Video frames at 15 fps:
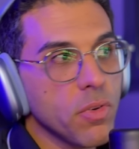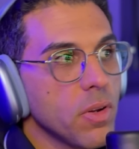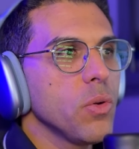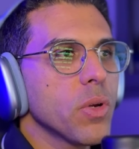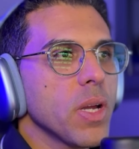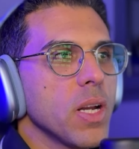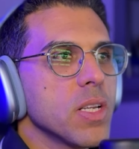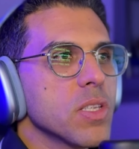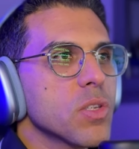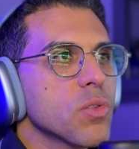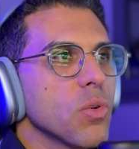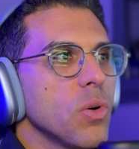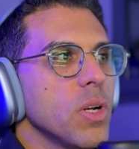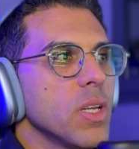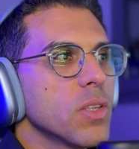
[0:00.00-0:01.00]
you can
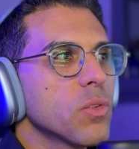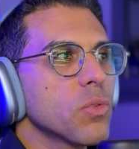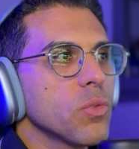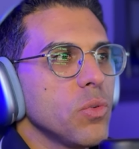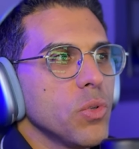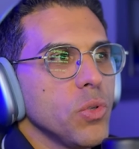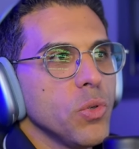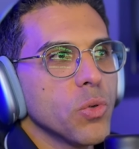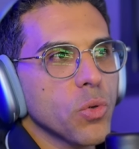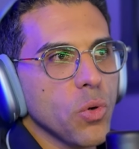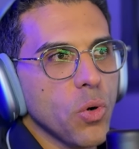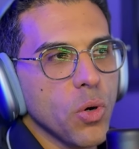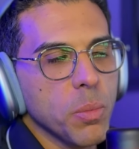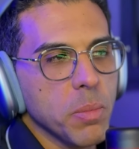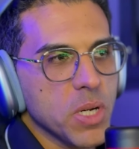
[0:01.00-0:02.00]
install it on your
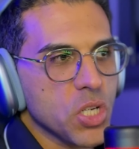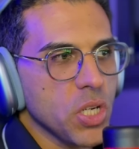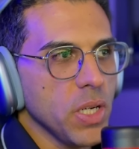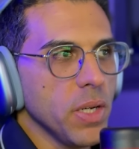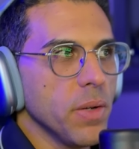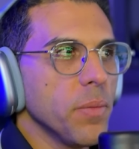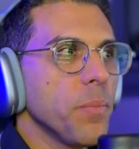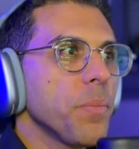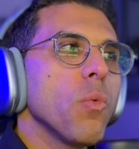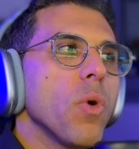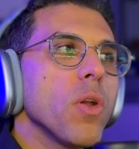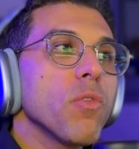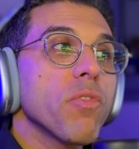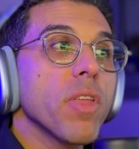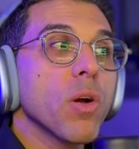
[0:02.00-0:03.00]
own machine.
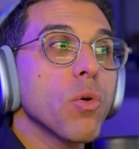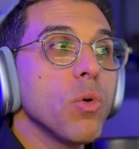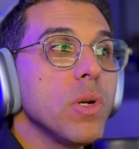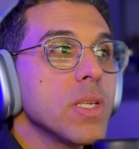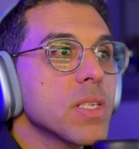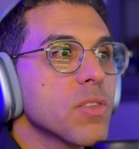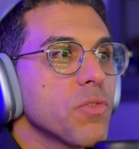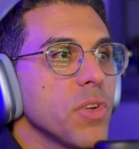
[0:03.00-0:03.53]
One of the coolest